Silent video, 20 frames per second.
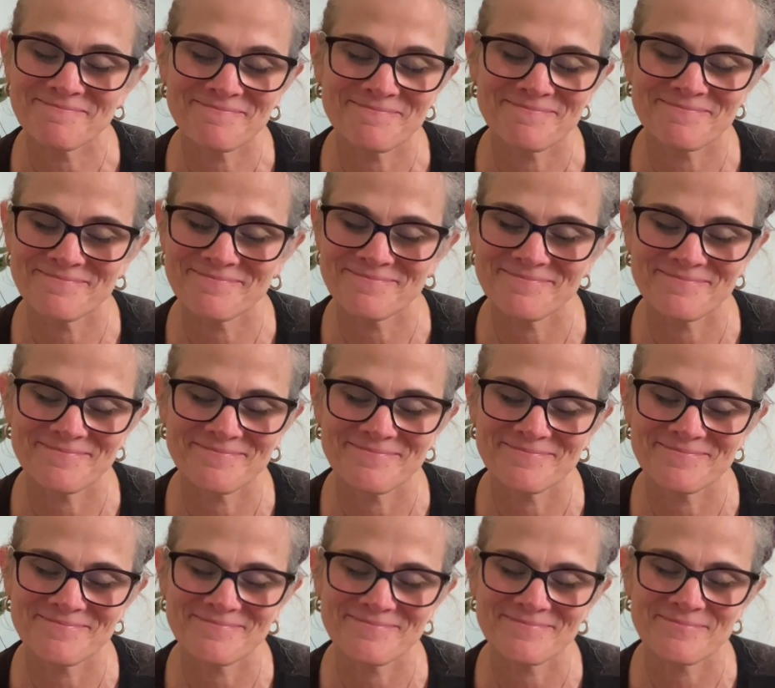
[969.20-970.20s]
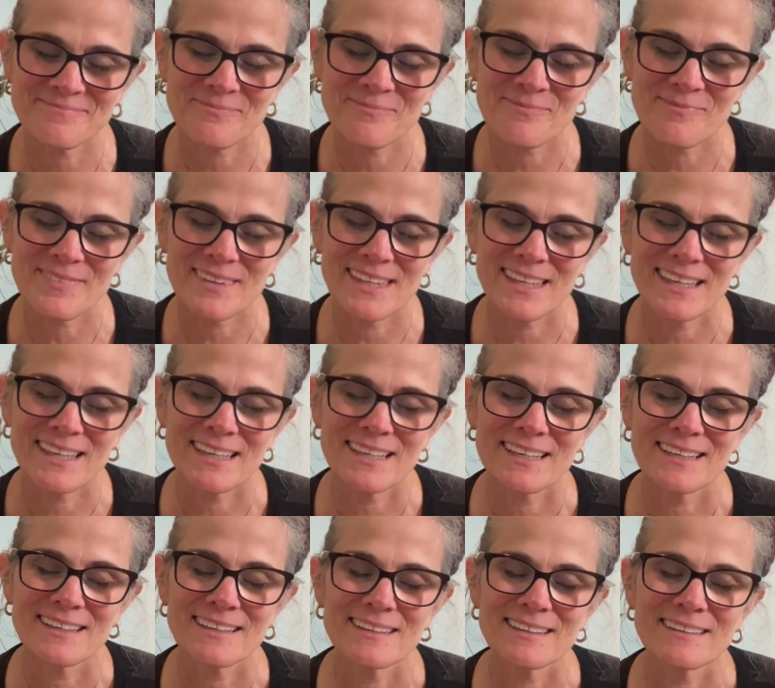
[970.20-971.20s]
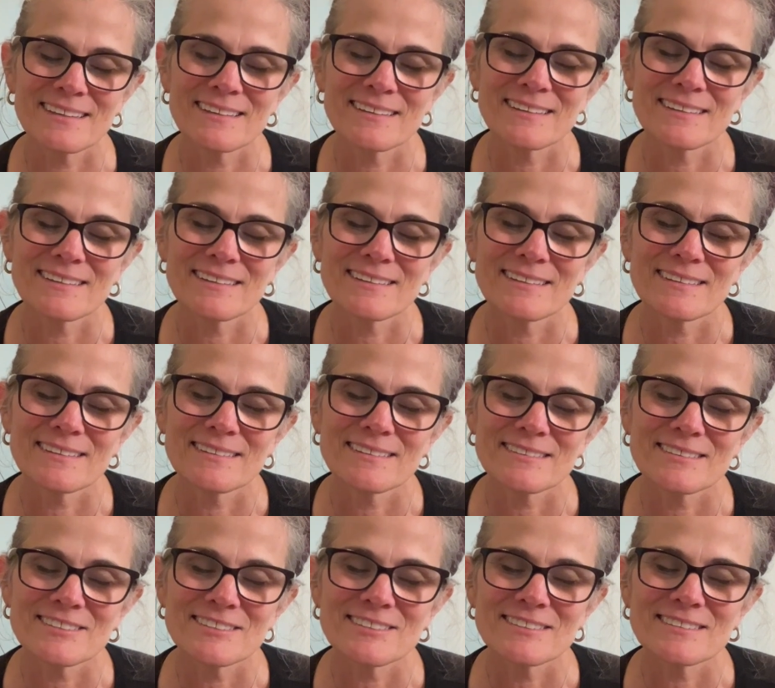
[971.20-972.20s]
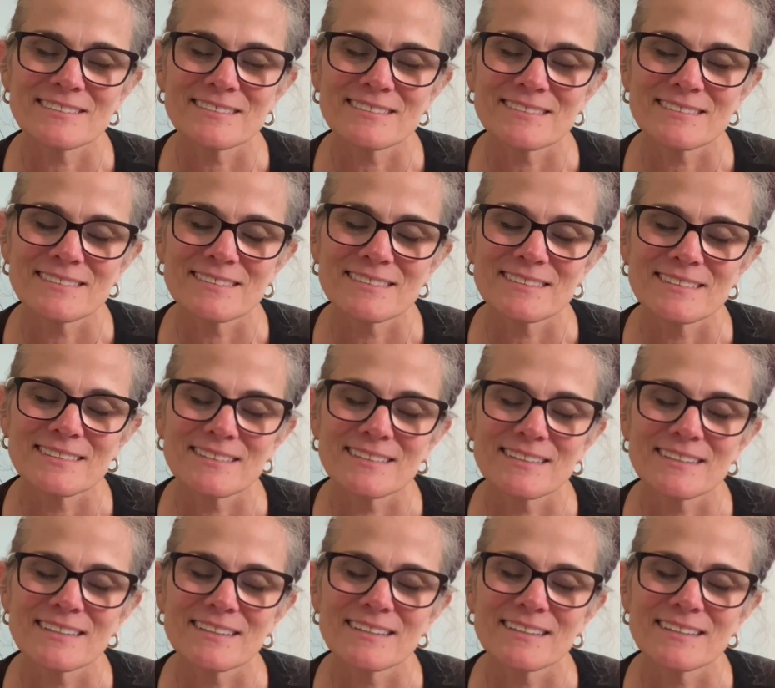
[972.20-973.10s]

Nothing is said.